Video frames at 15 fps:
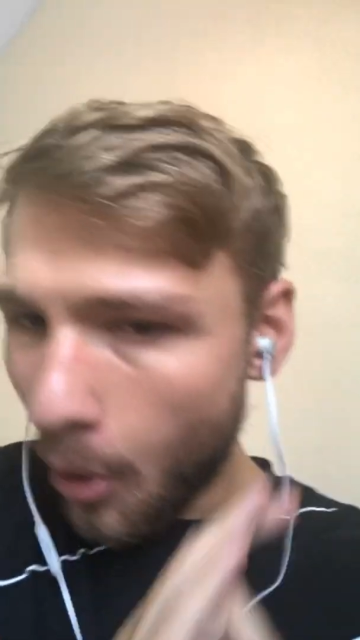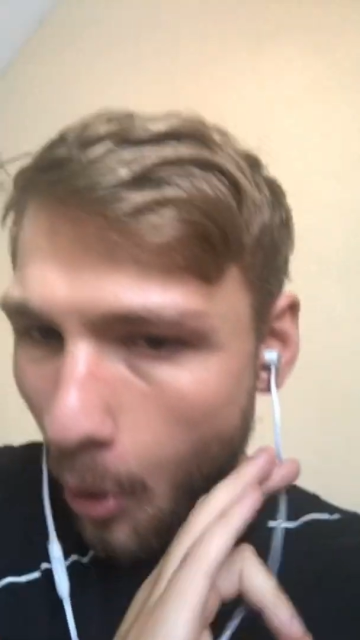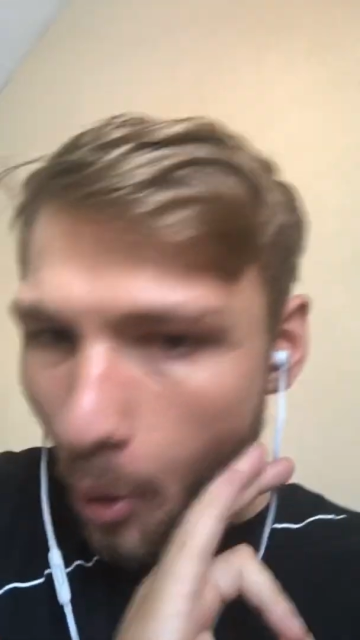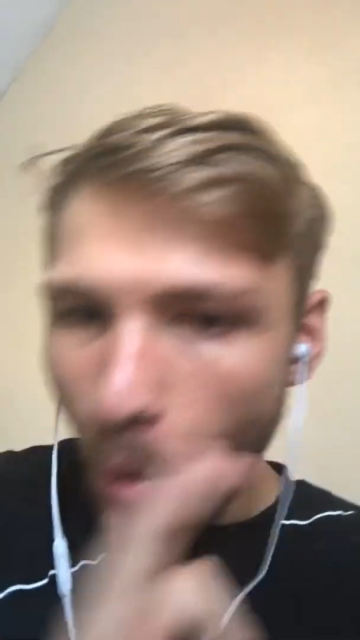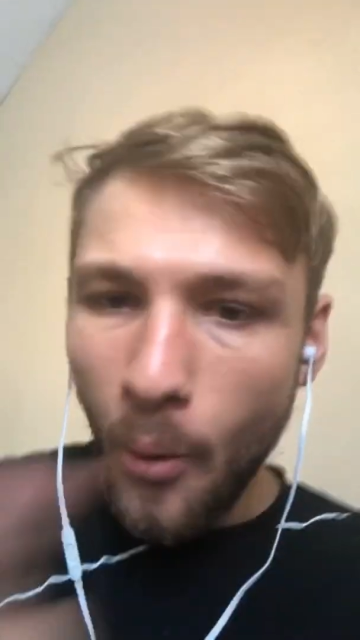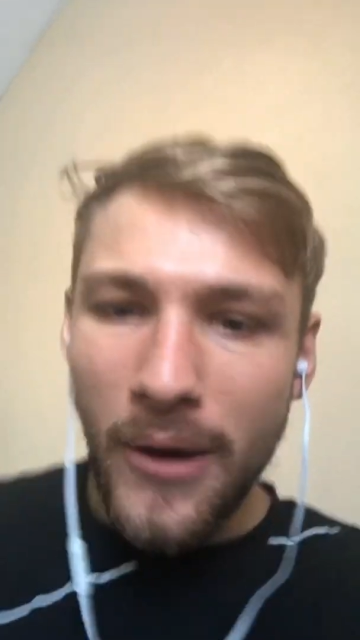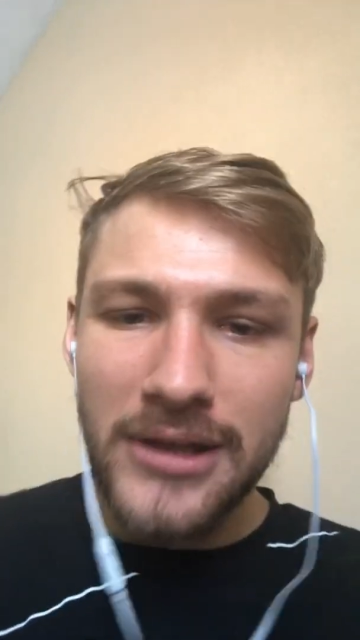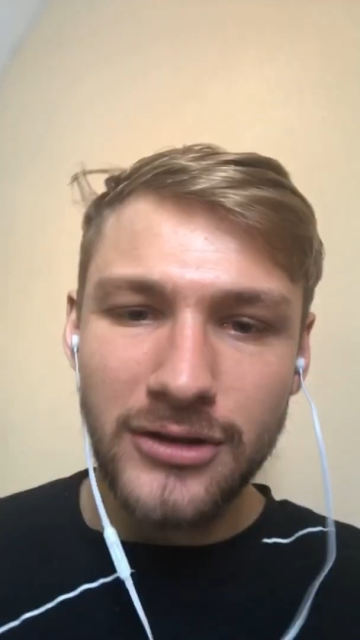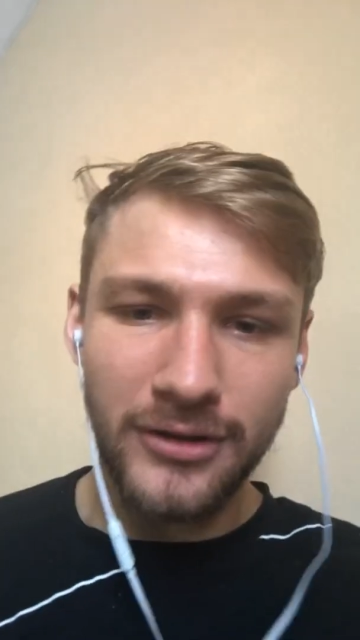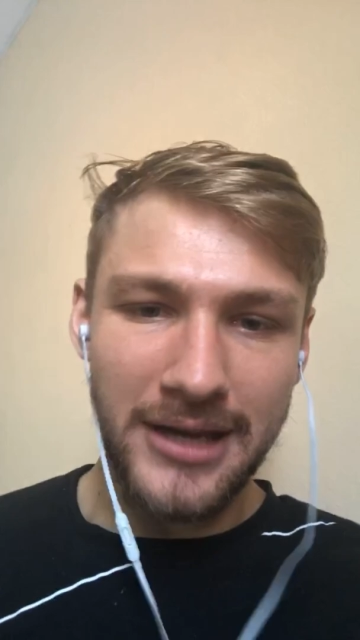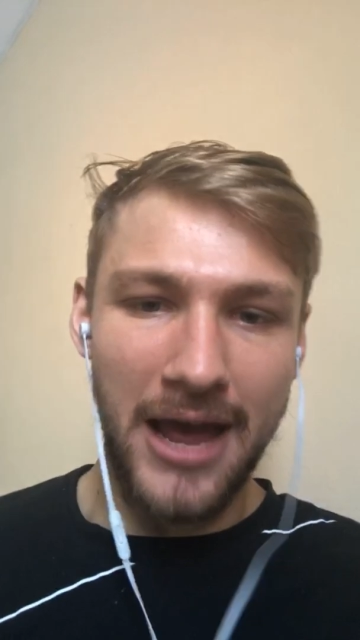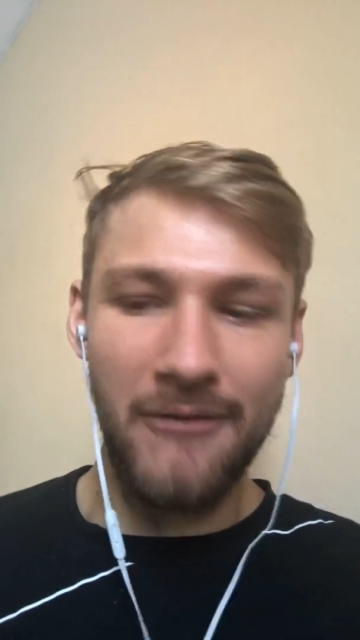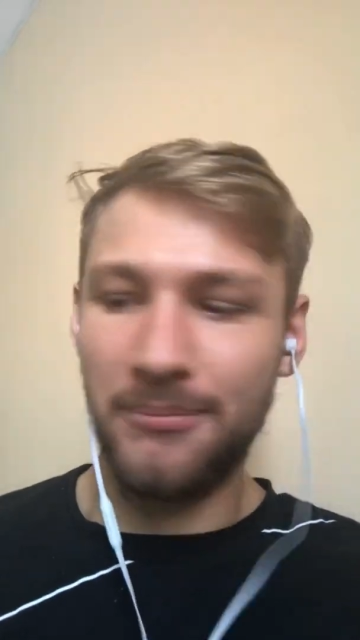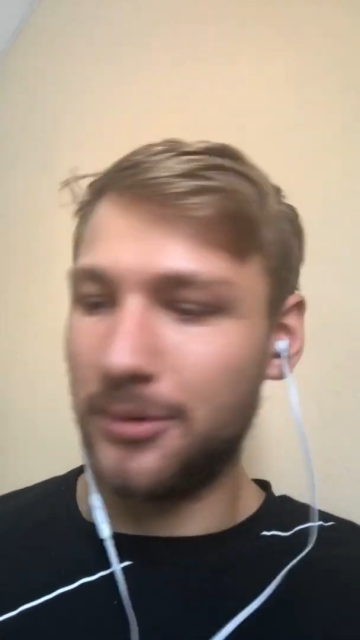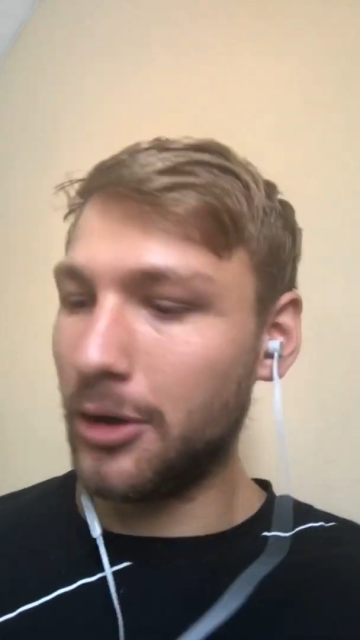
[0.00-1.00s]
always going to
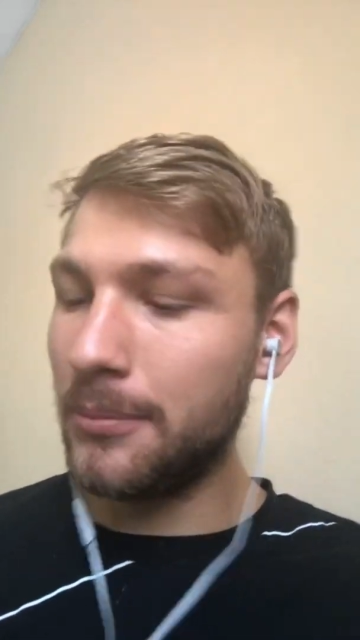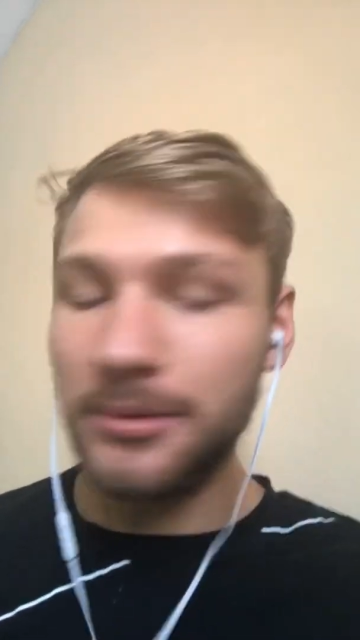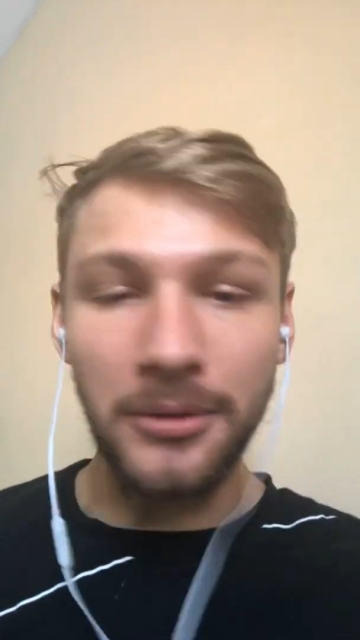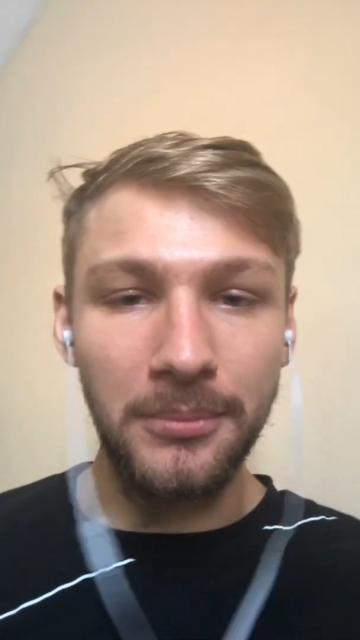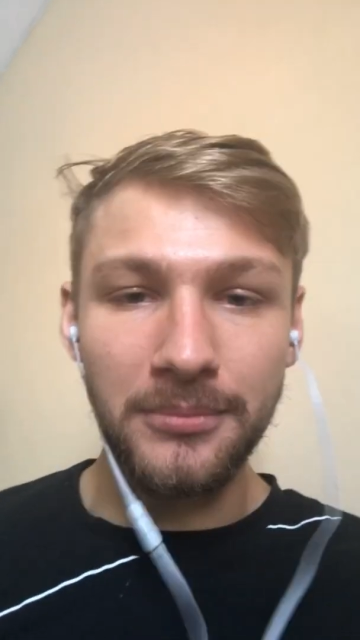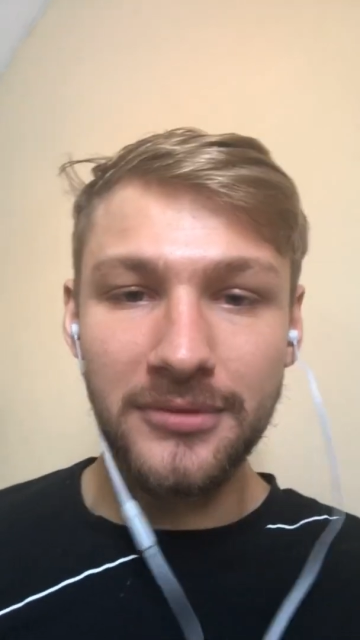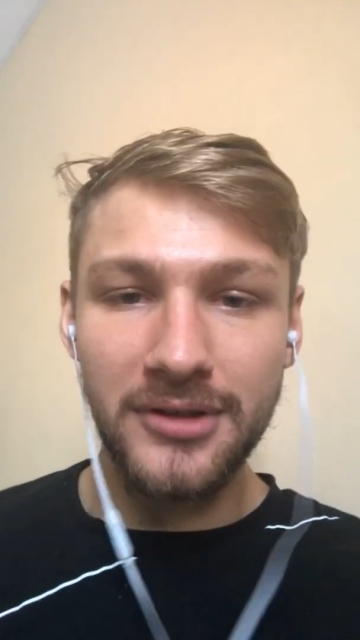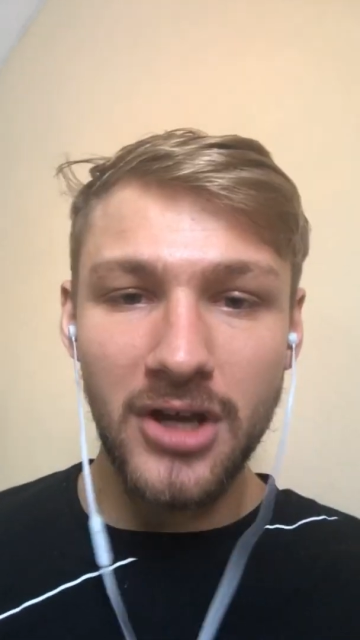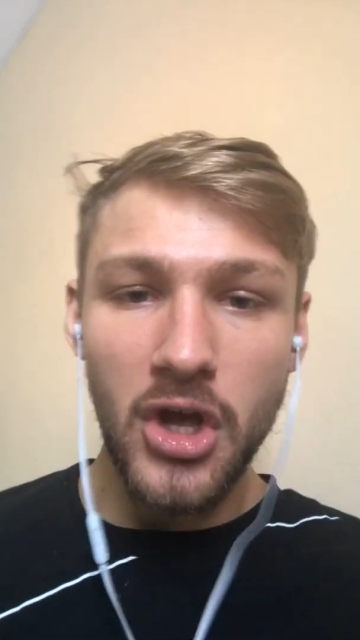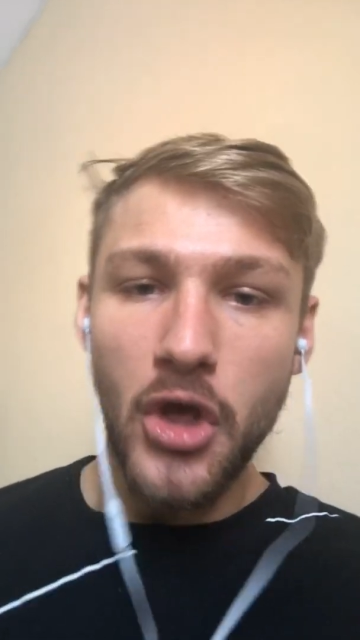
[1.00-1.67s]
have problems.